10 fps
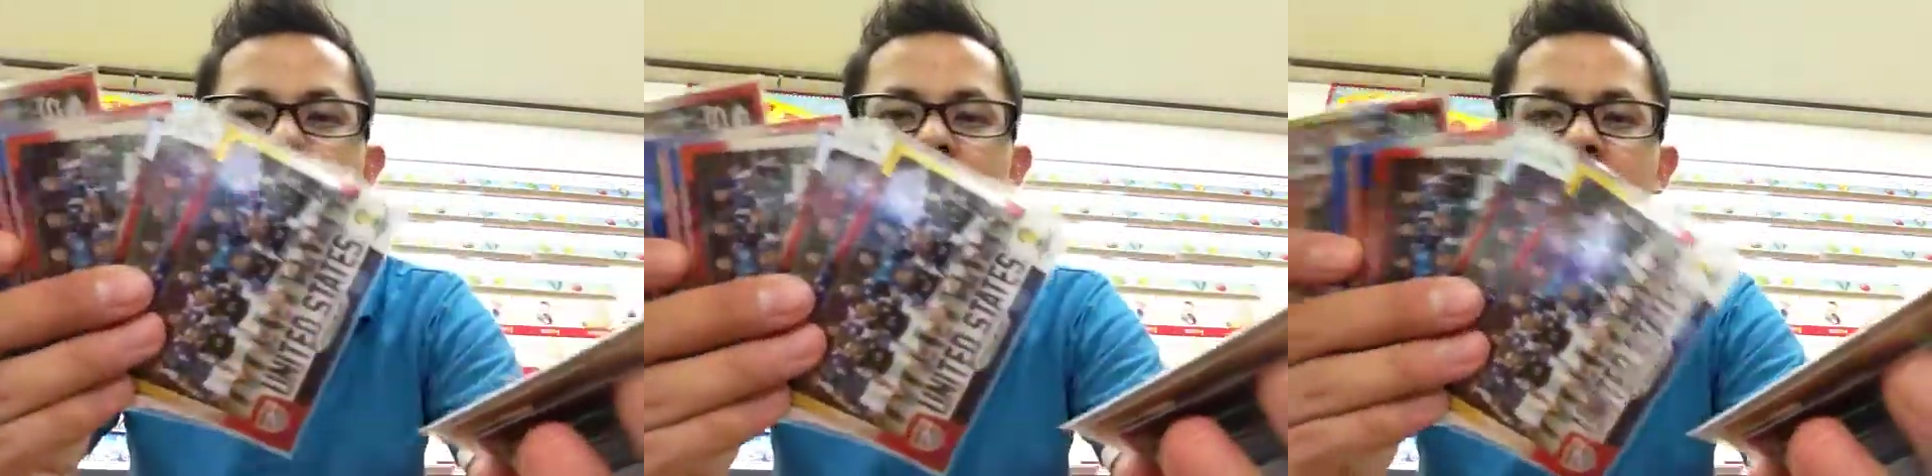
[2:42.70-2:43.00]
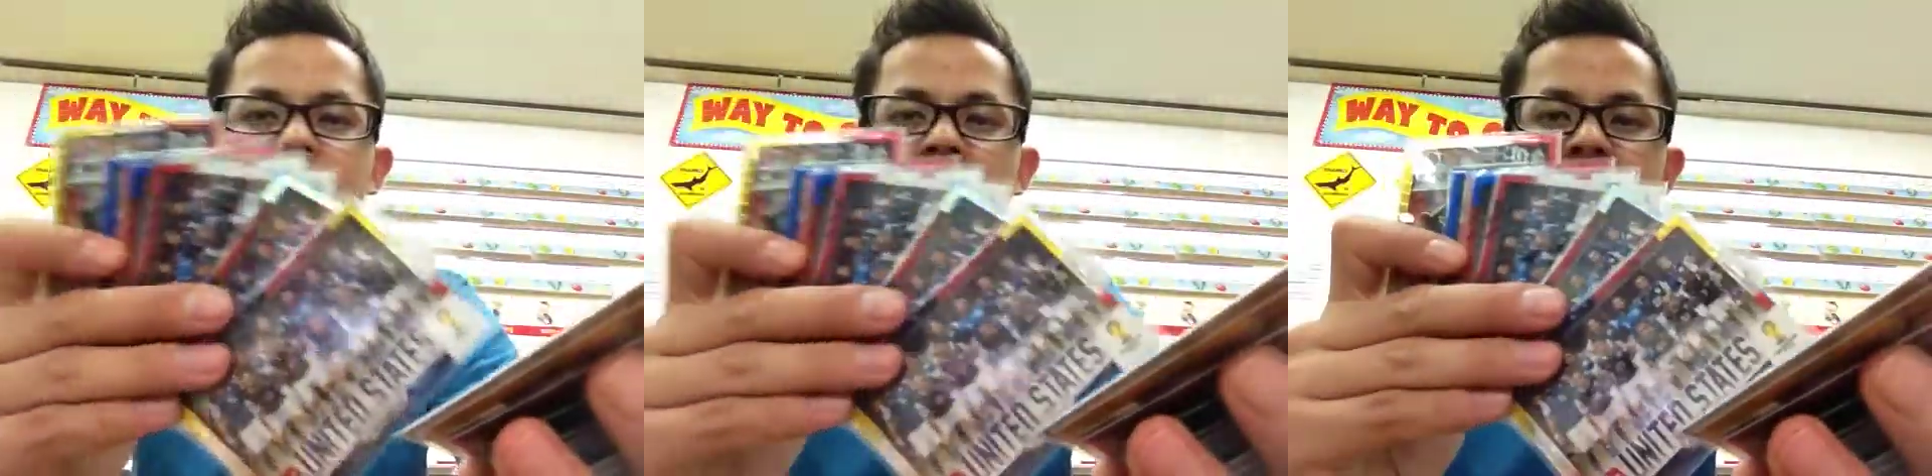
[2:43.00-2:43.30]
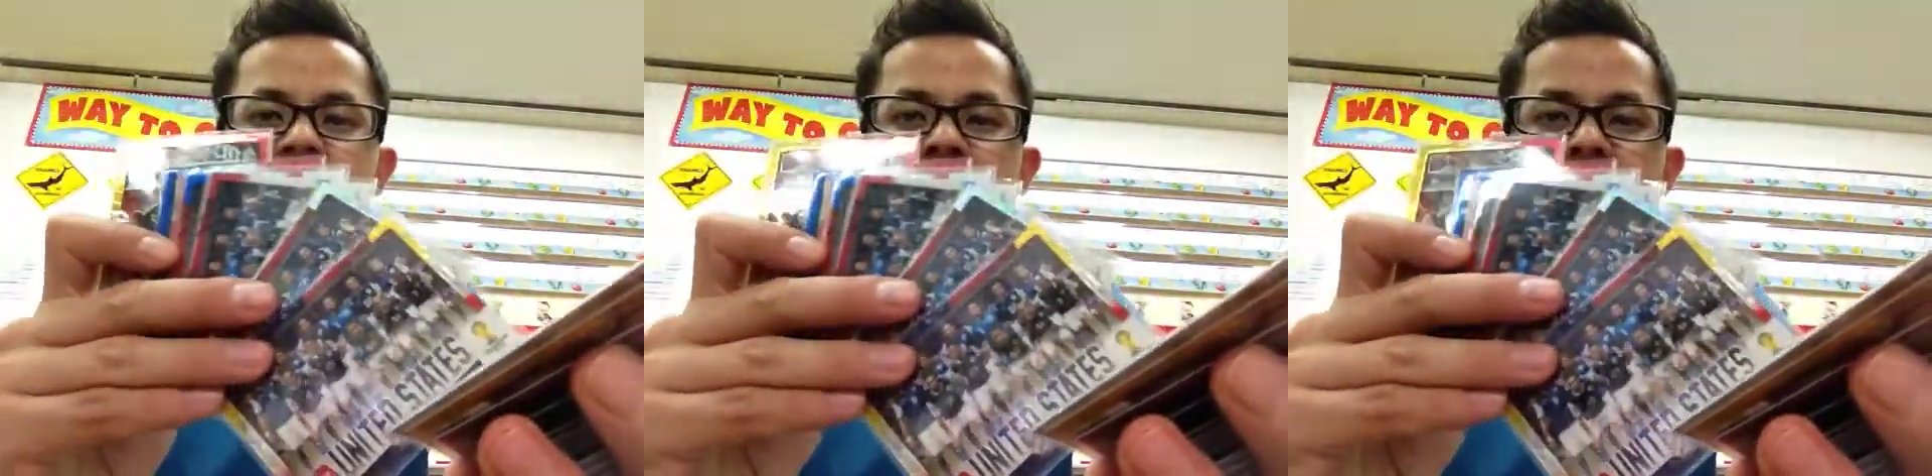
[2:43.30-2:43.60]
But I got the
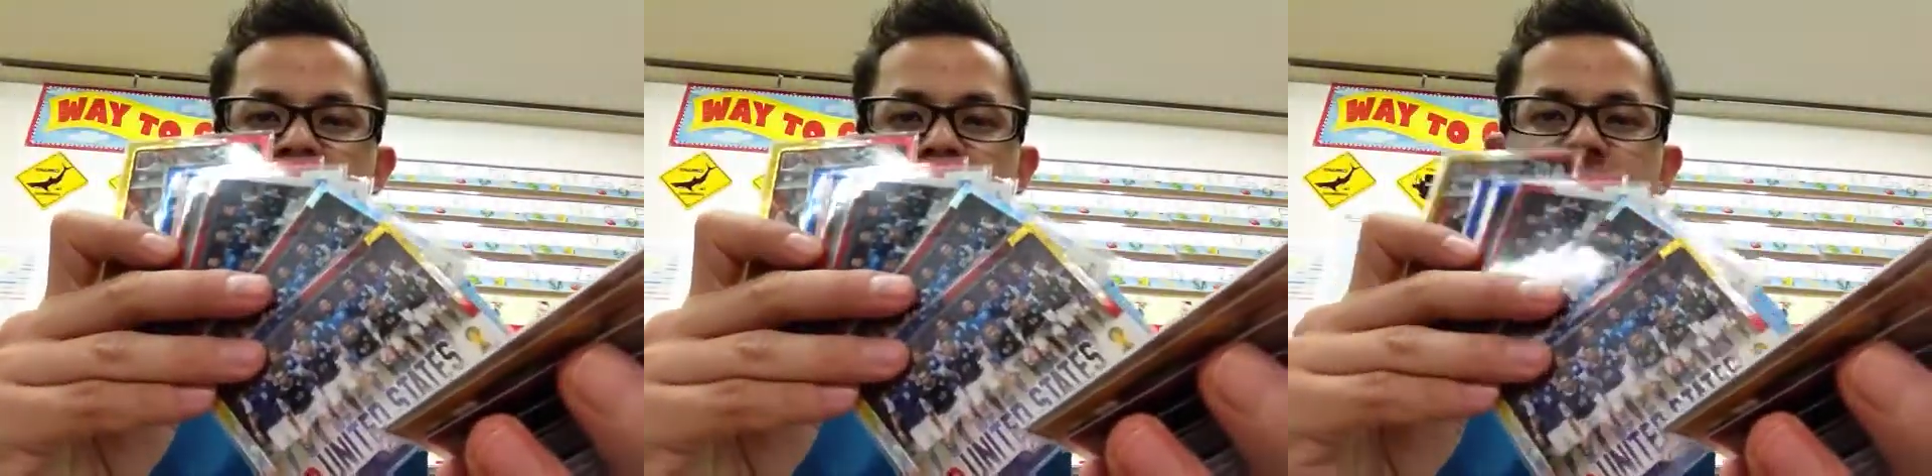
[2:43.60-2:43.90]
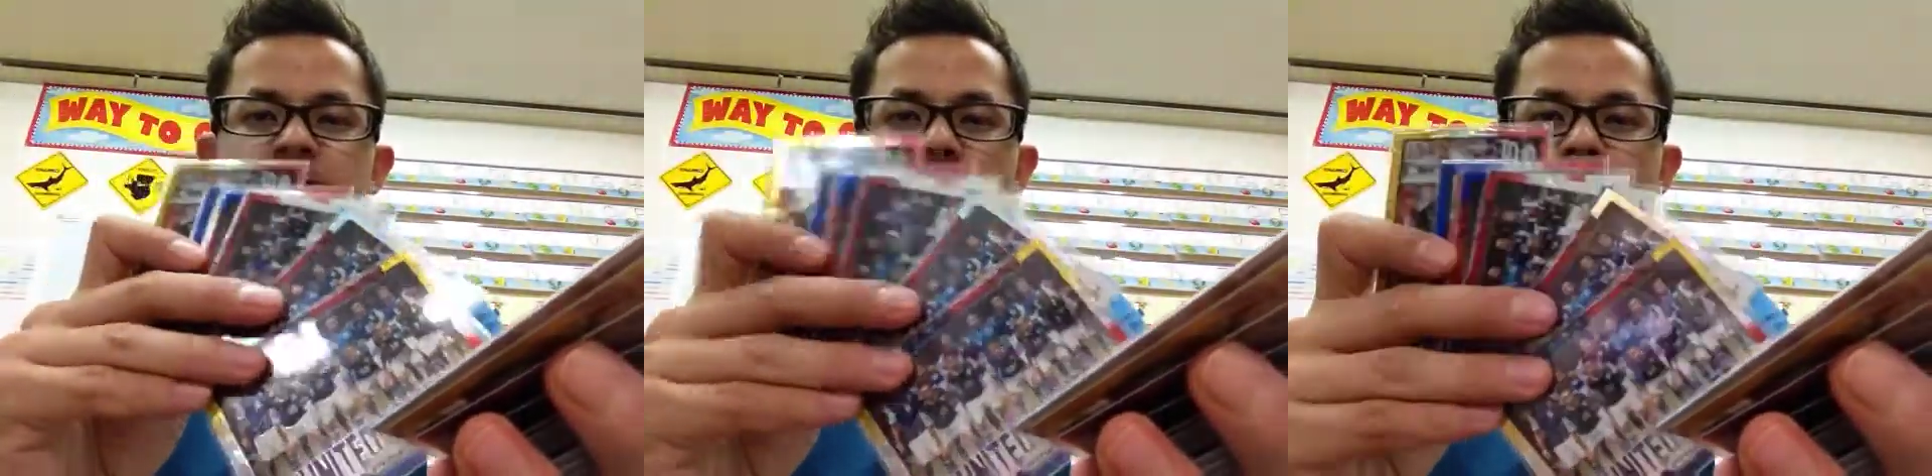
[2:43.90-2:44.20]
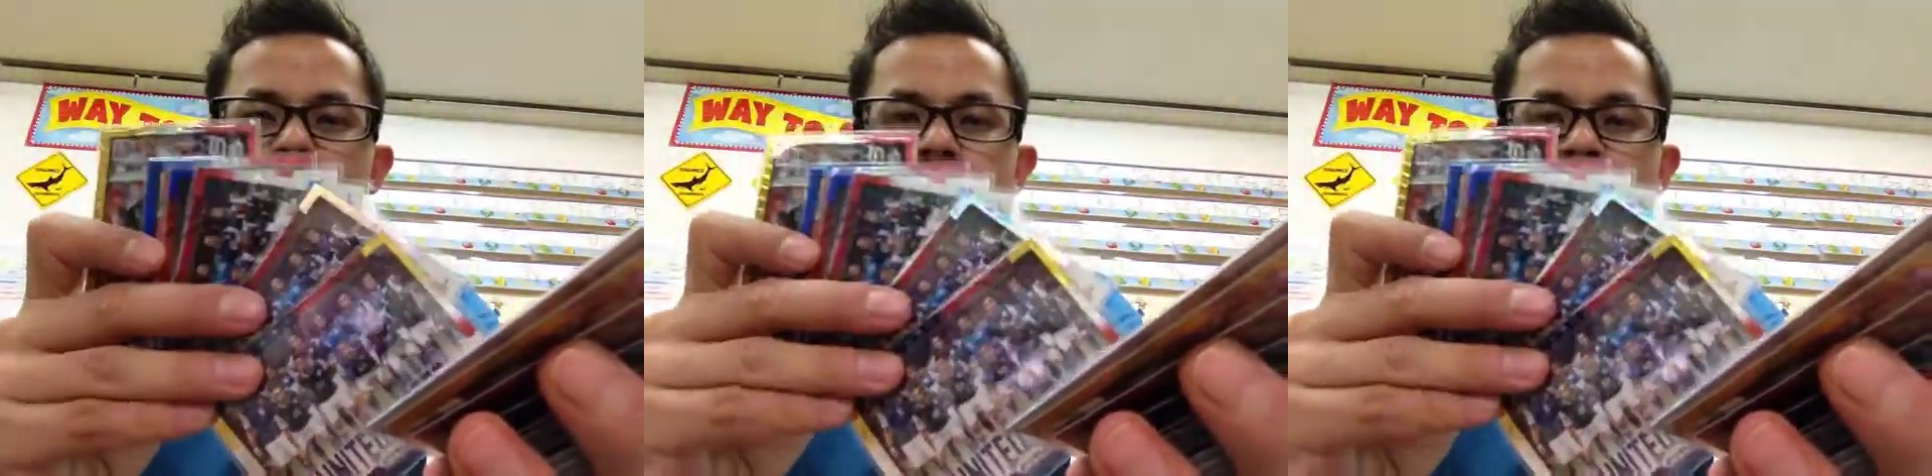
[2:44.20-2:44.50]
nice team
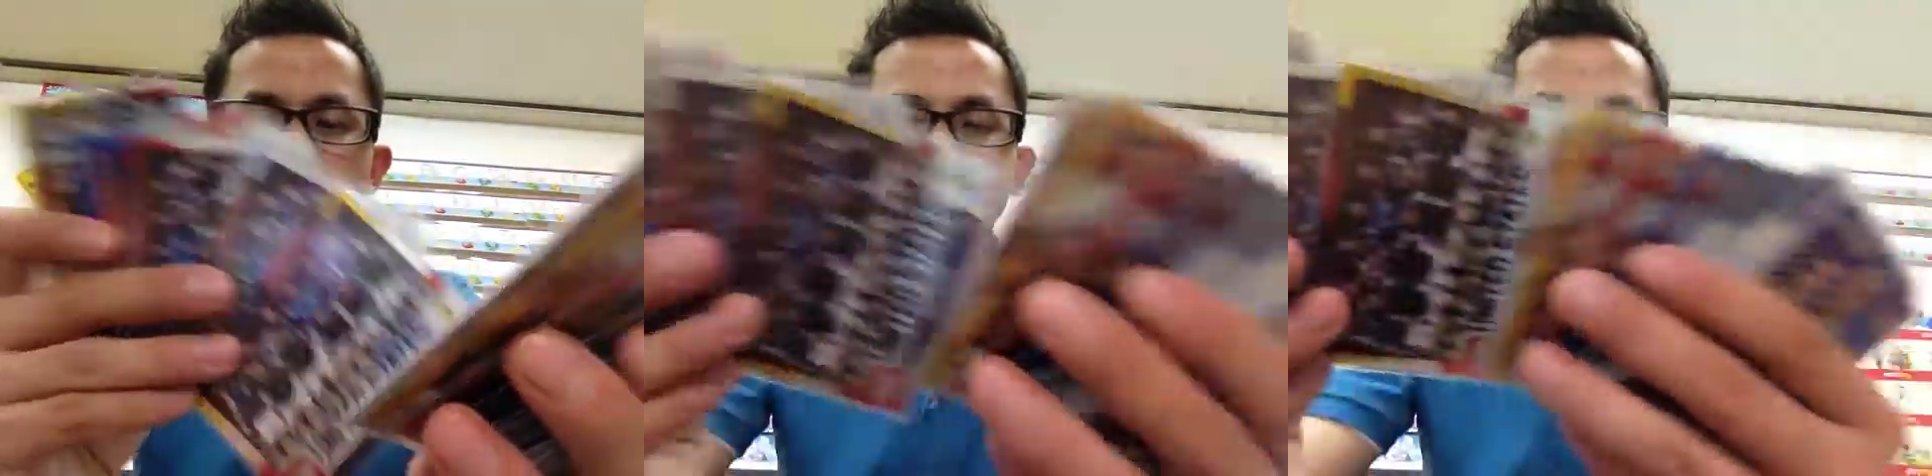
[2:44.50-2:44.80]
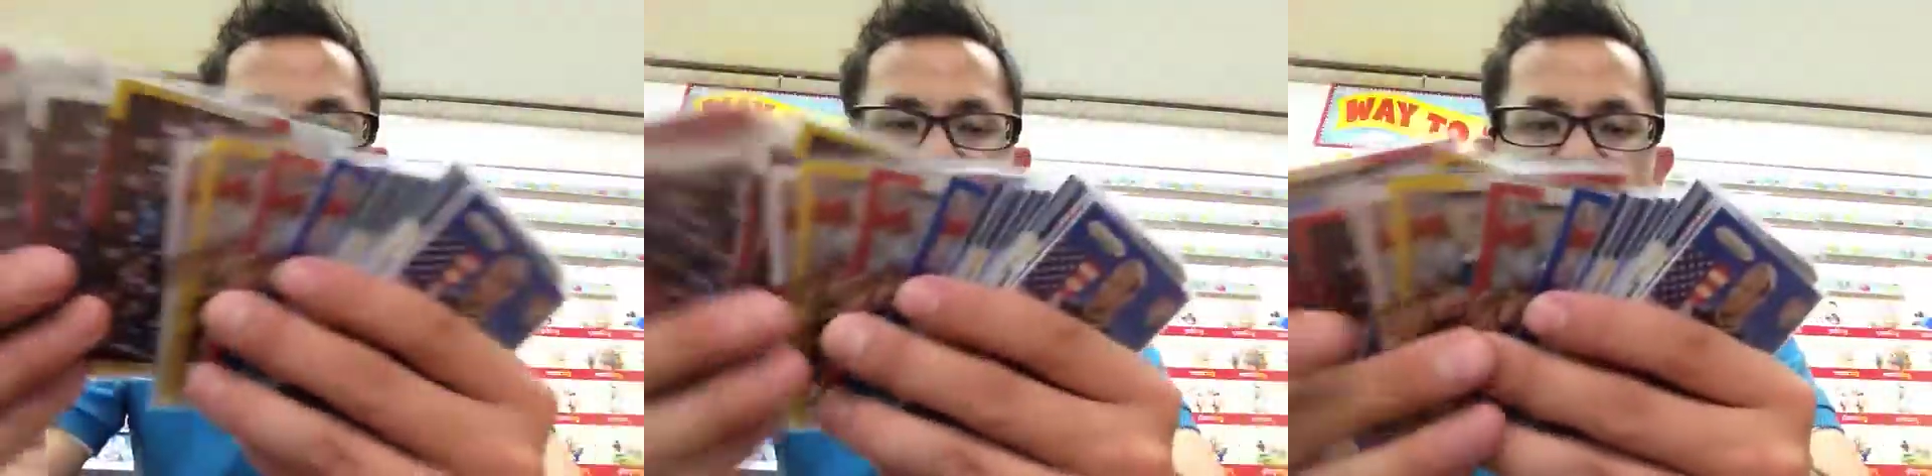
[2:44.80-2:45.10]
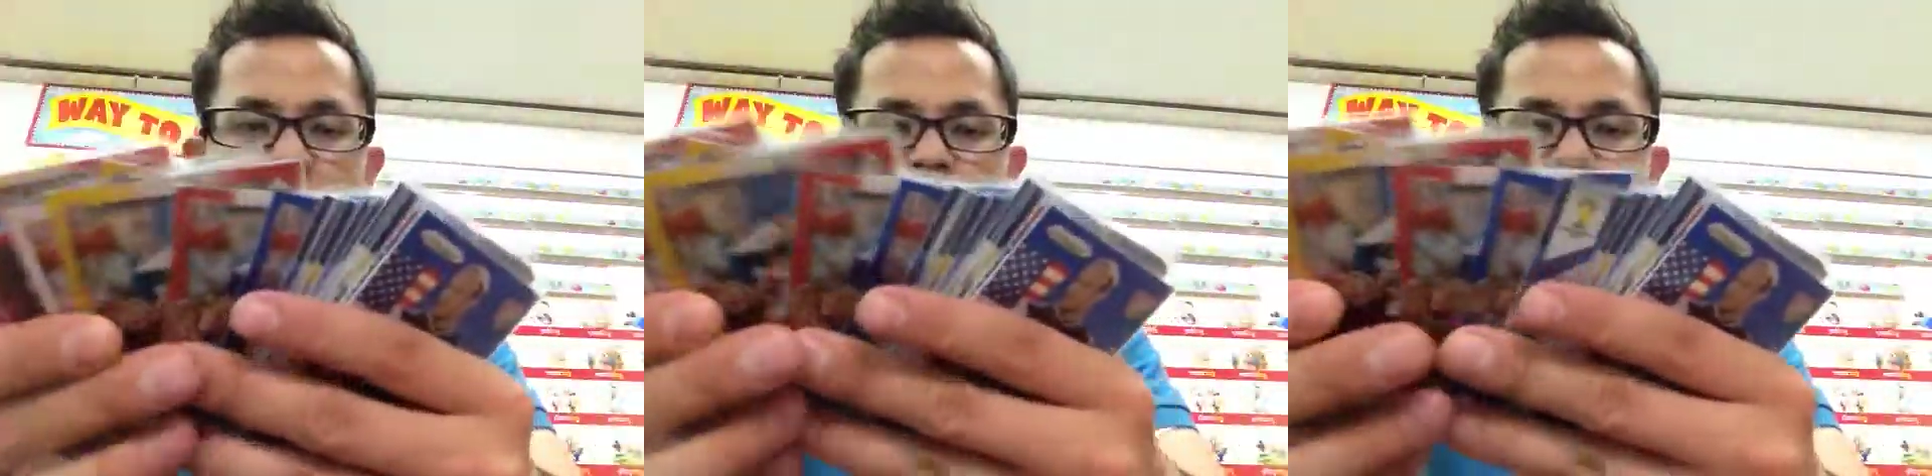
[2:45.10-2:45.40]
photo refractor
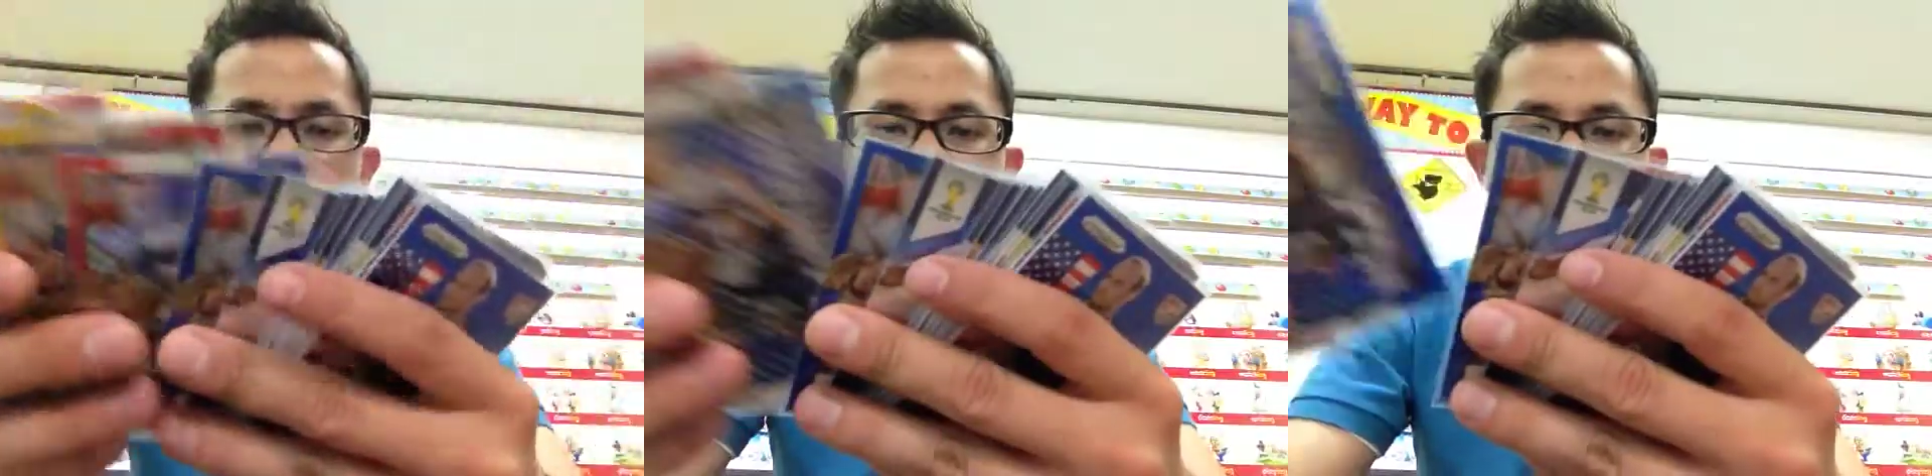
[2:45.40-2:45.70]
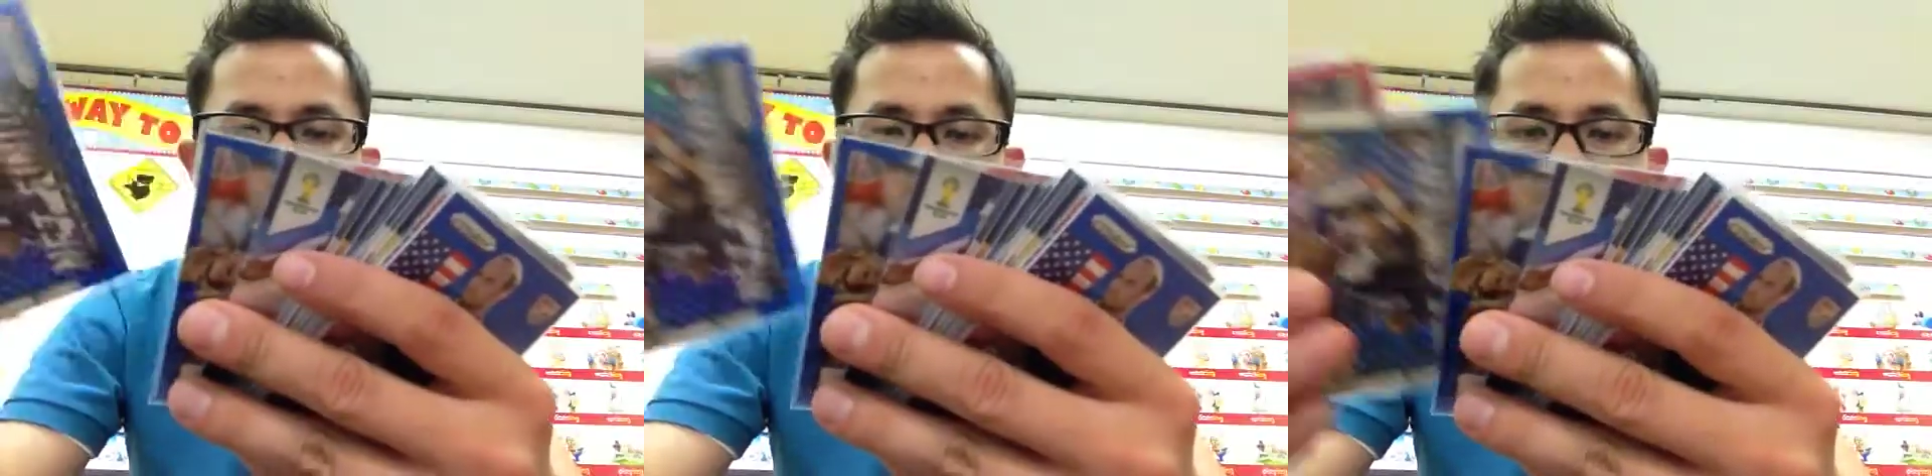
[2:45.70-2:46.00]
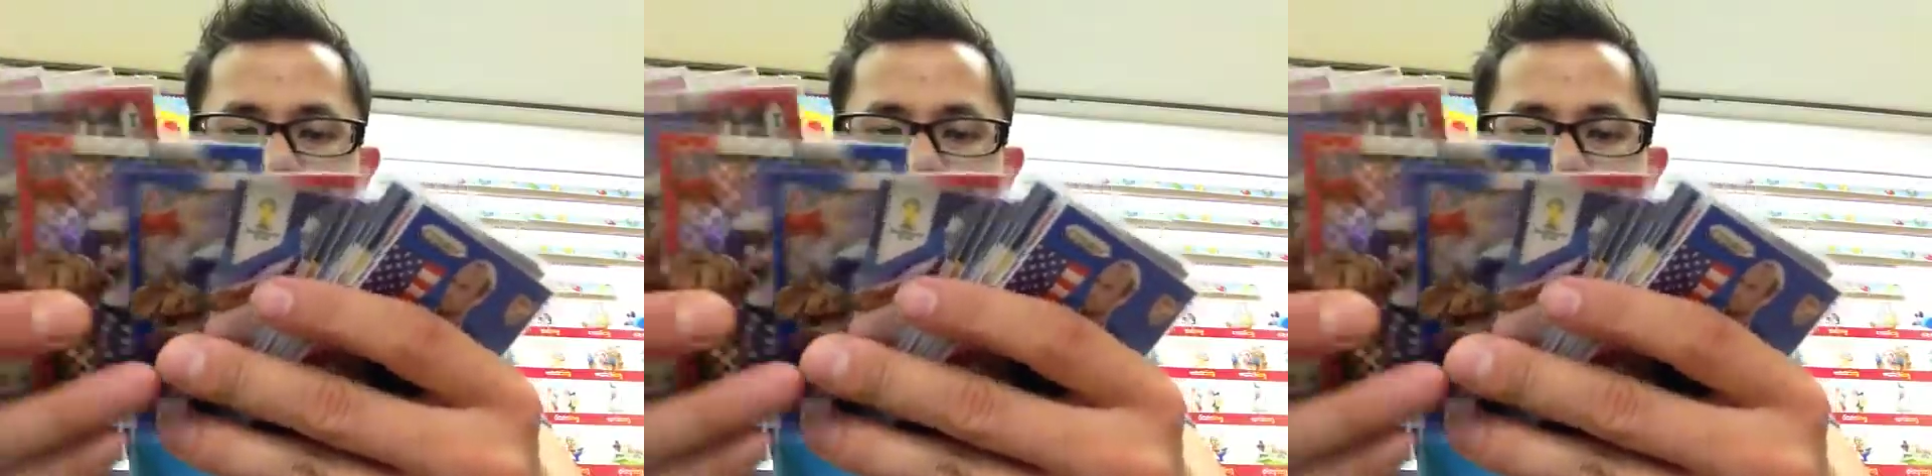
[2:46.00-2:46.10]
set. Got a few